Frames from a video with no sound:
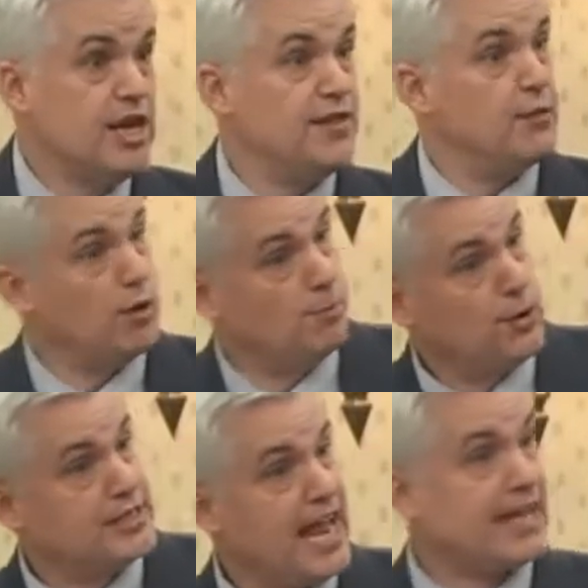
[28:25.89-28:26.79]
that would
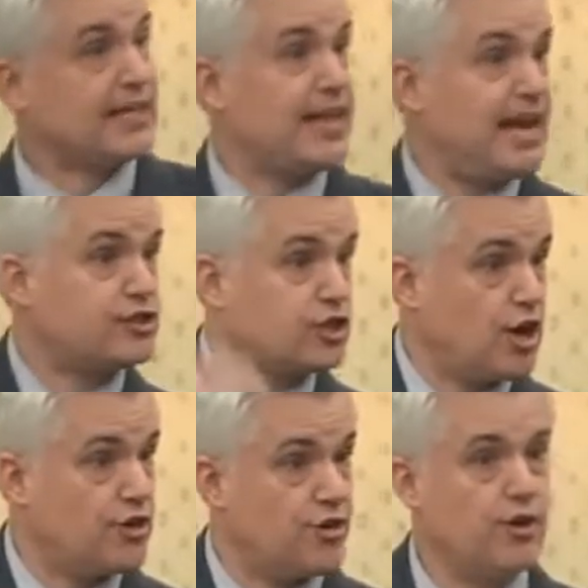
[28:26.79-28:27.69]
protect that
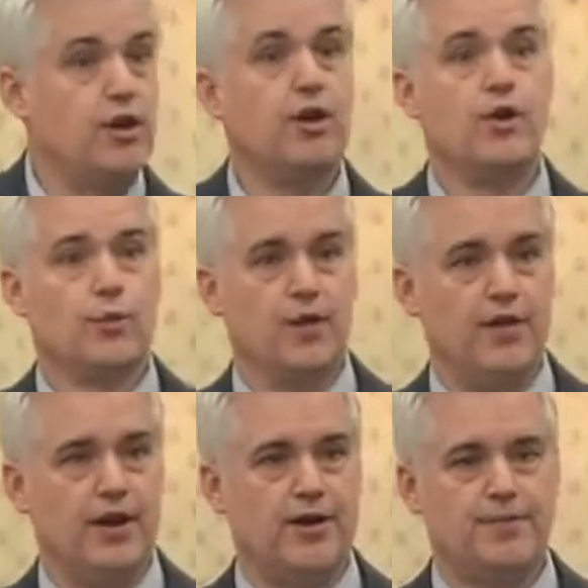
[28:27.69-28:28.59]
charter, were
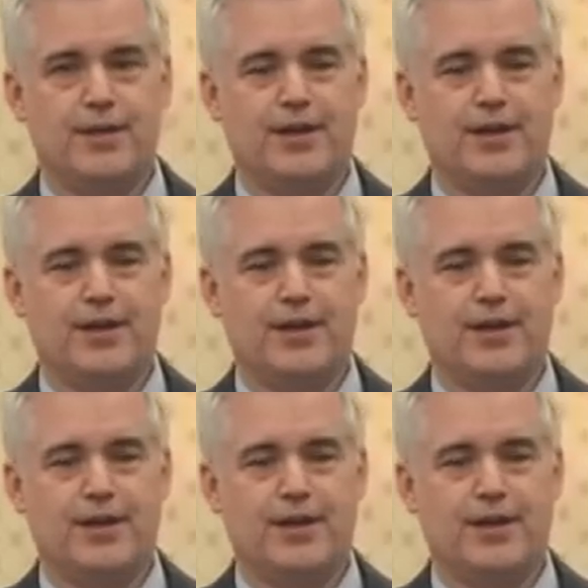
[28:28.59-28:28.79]
there.